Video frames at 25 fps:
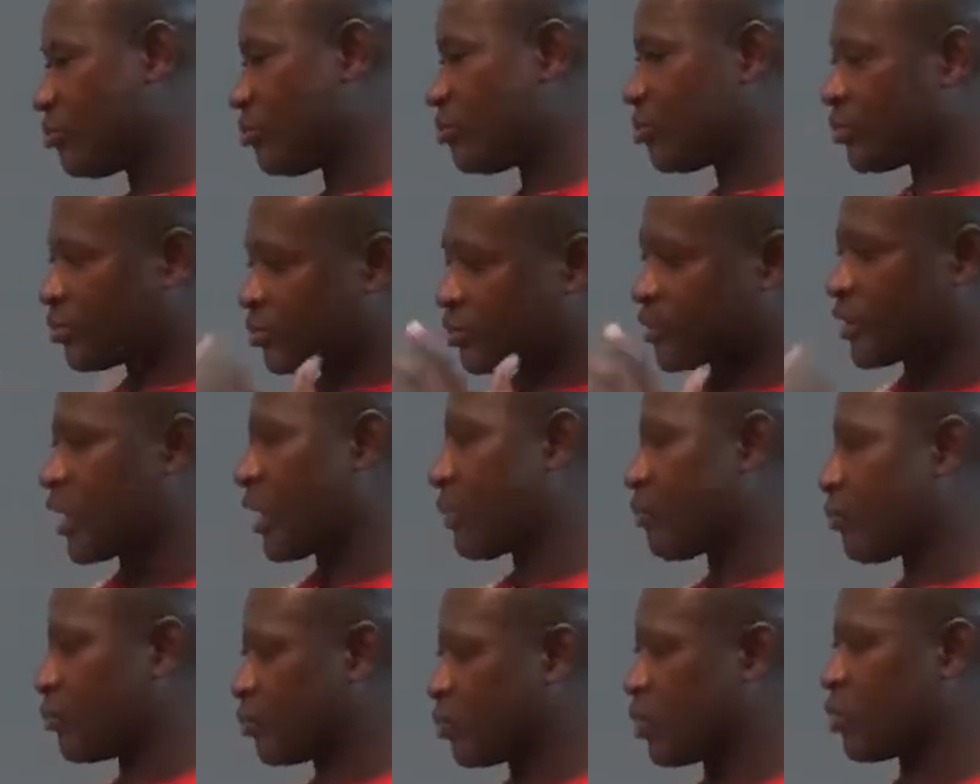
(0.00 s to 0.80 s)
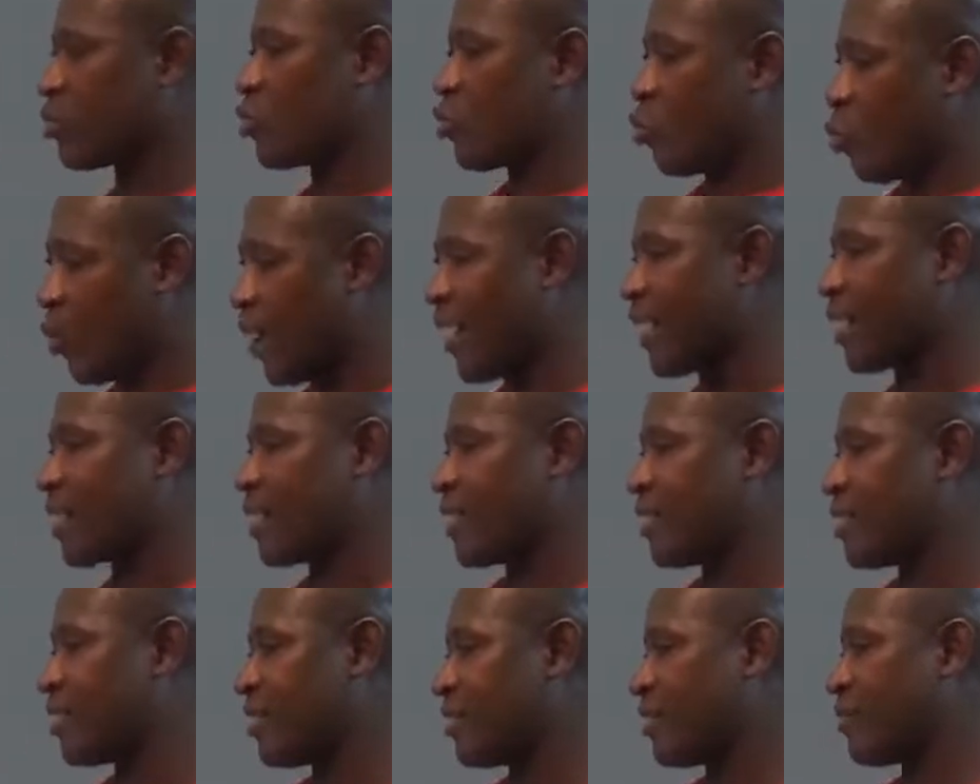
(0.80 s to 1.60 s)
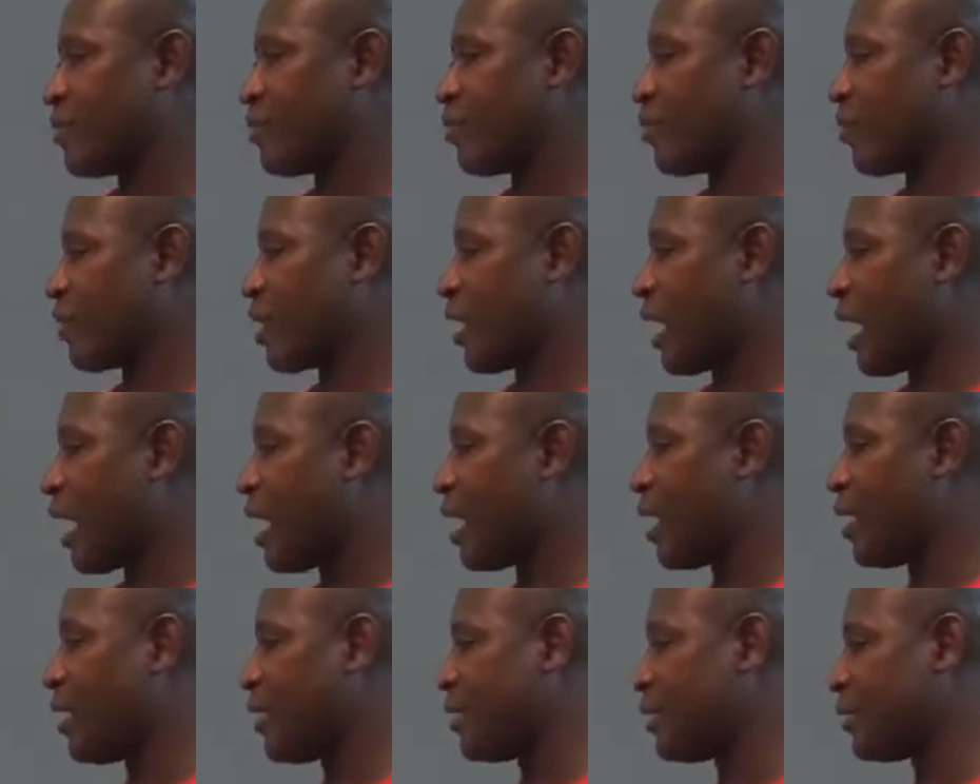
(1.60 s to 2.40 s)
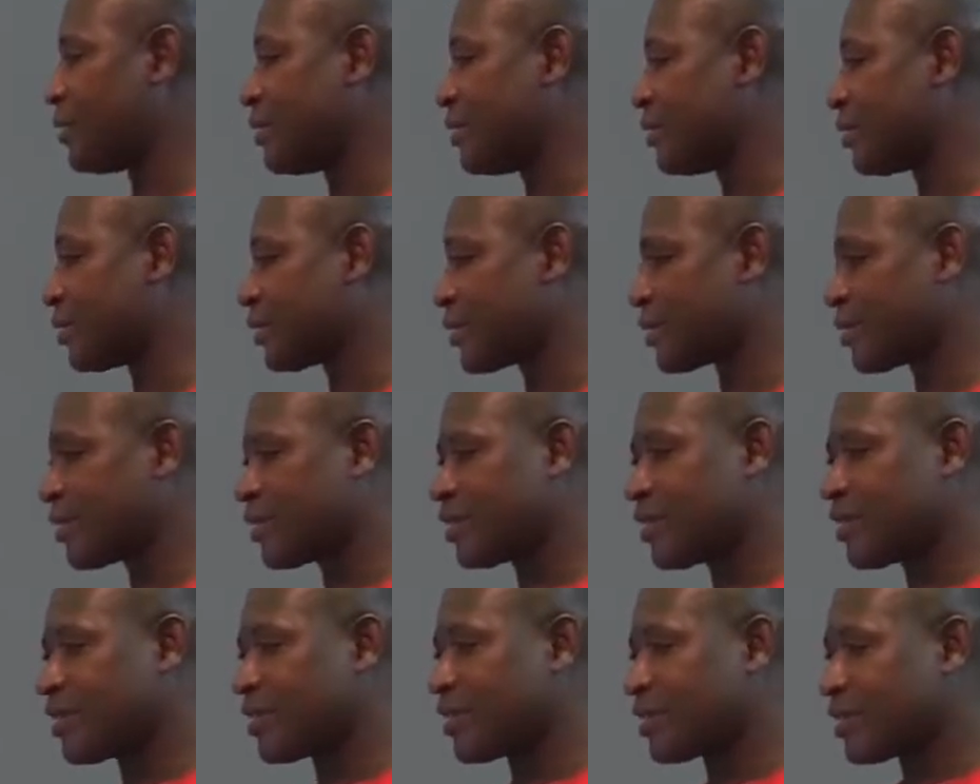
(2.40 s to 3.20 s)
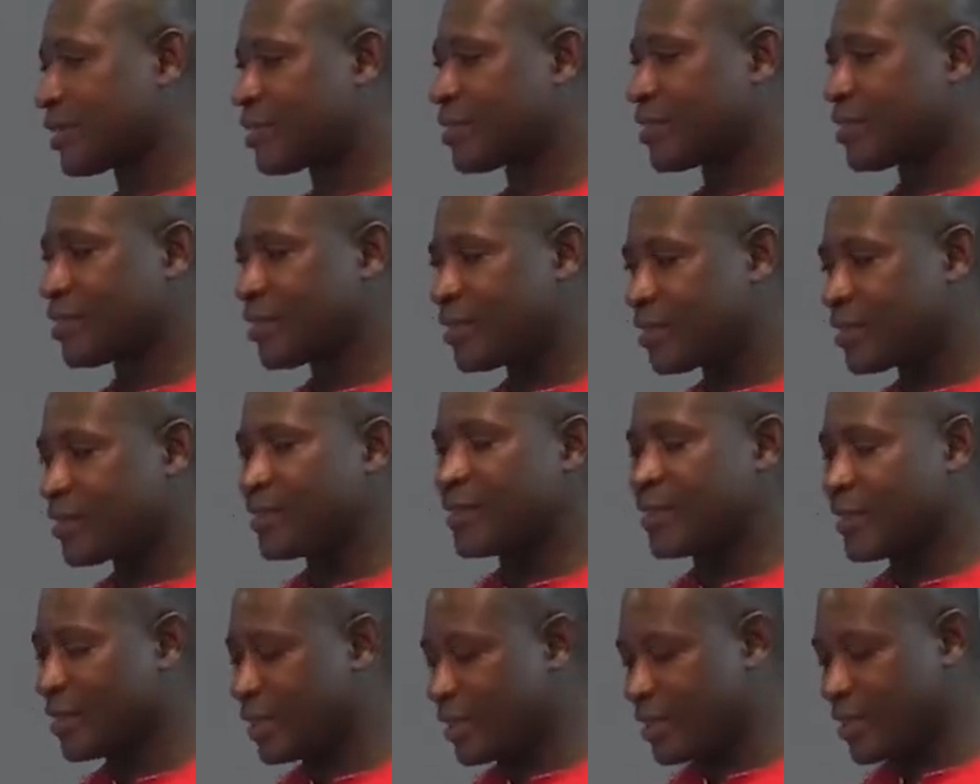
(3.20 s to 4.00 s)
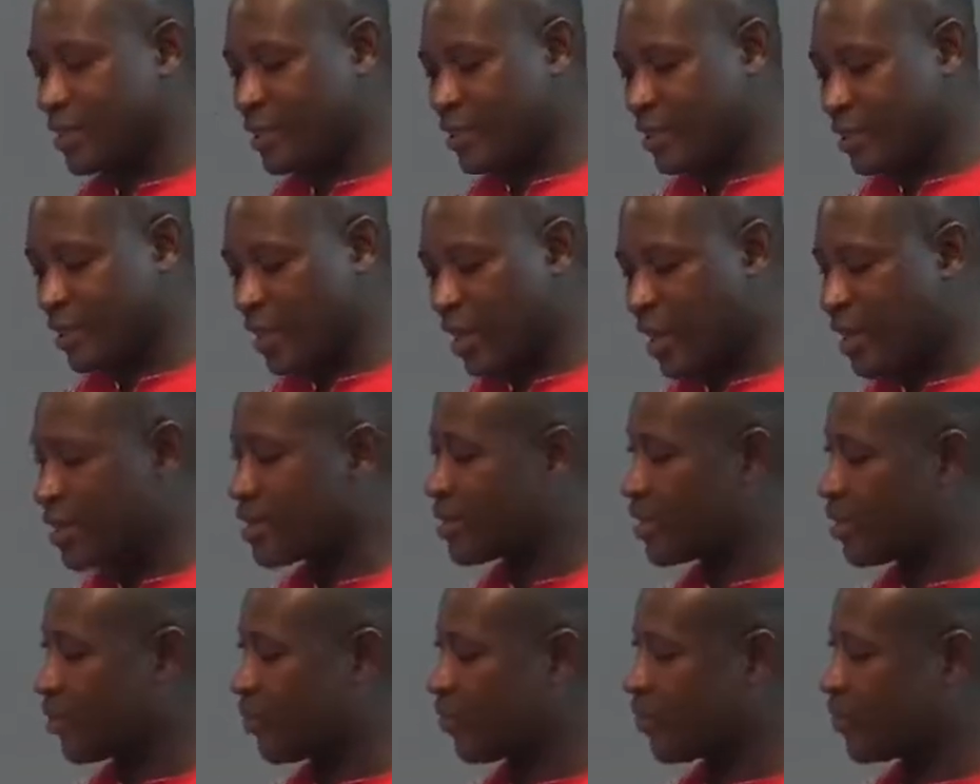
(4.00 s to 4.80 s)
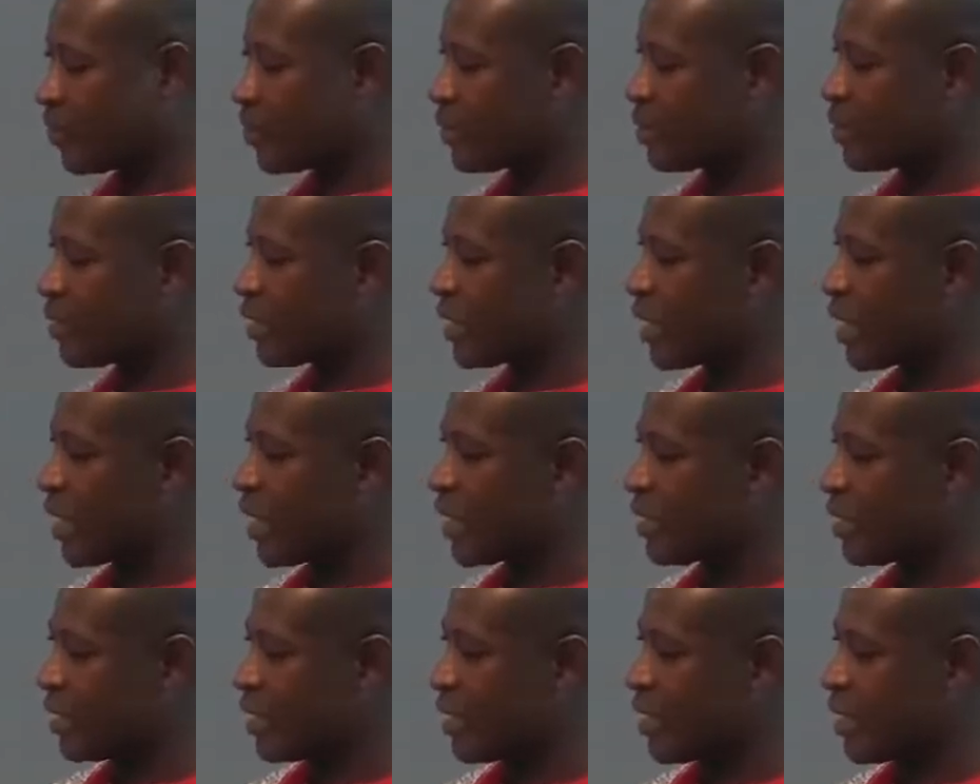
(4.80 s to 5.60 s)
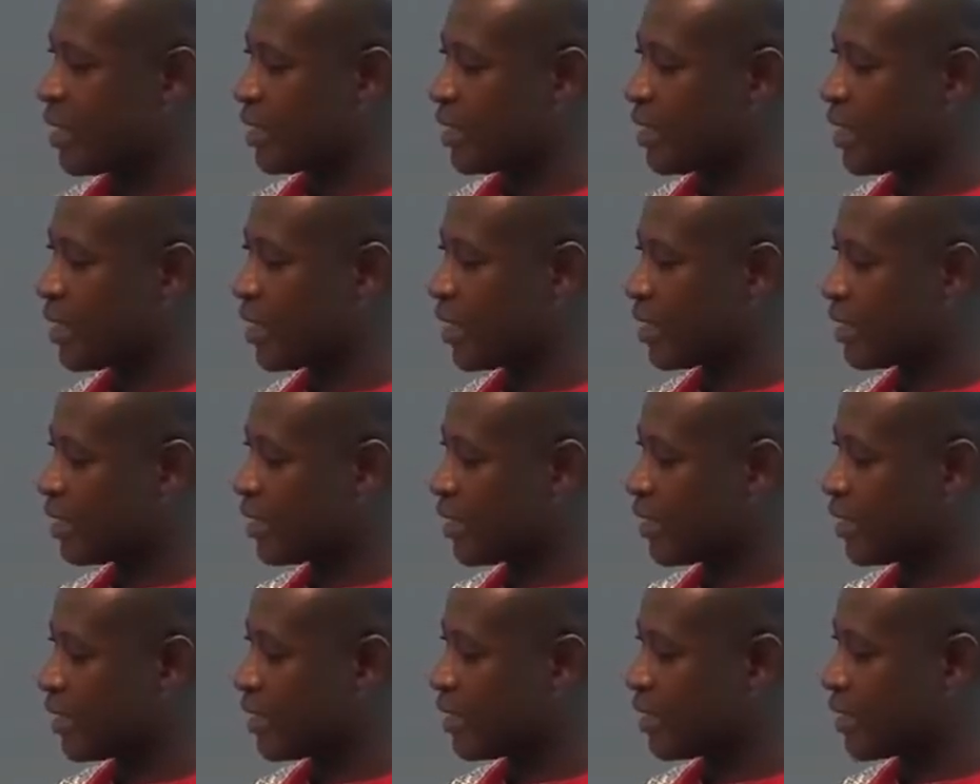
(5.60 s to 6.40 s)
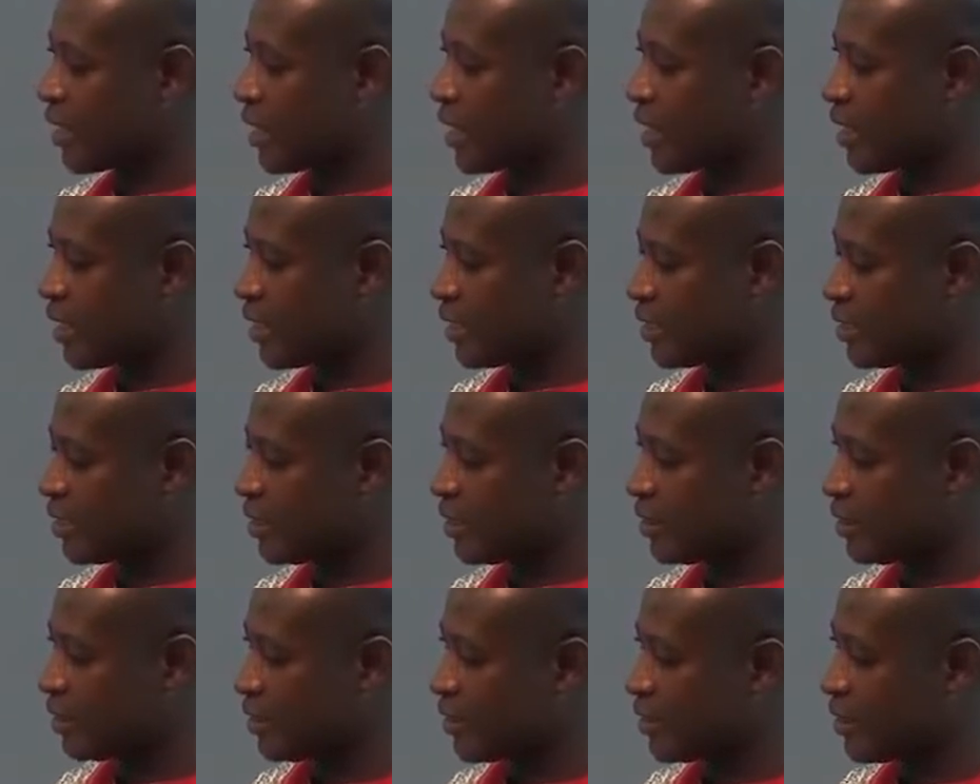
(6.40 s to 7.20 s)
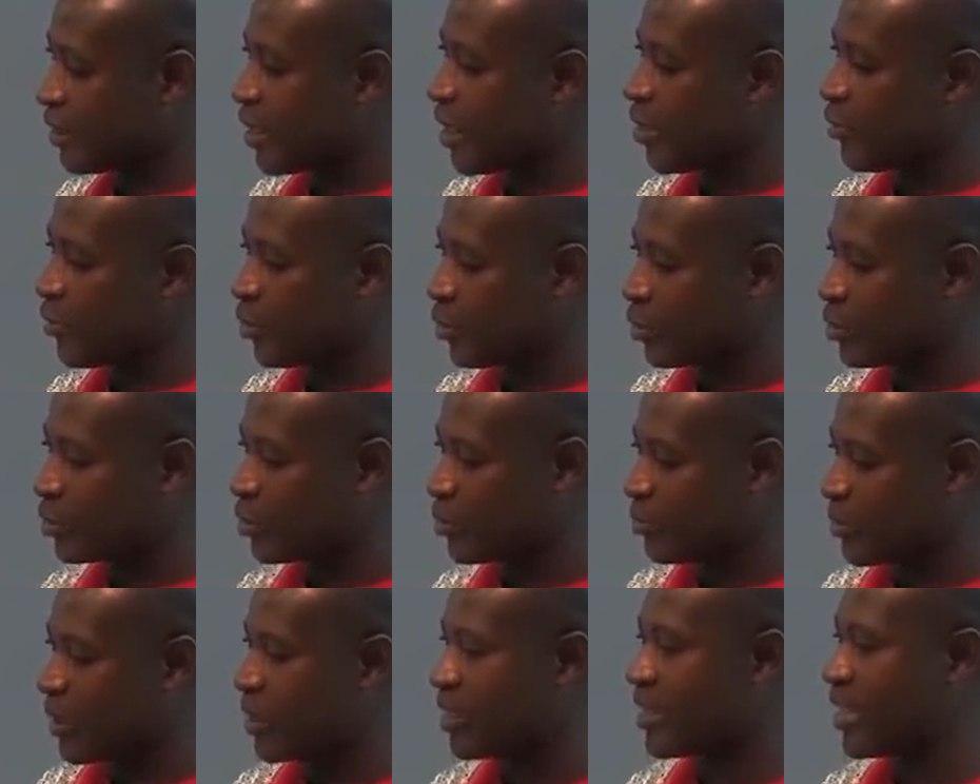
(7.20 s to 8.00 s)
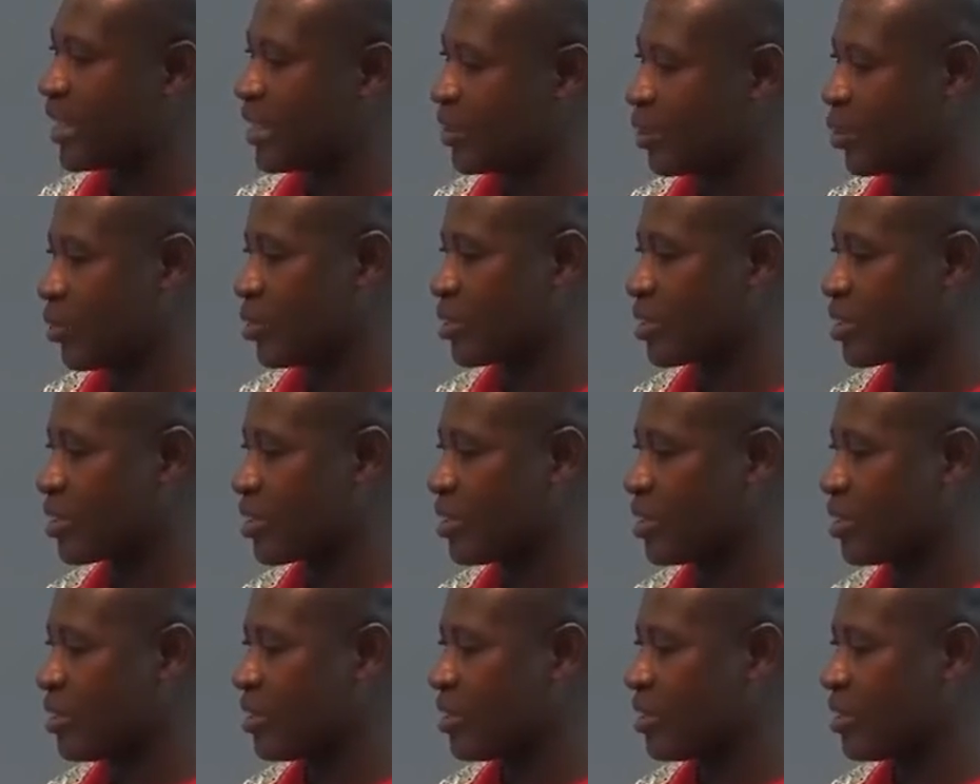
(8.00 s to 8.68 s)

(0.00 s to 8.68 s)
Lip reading: some don't work, and it's as if they are in levels, but they are not.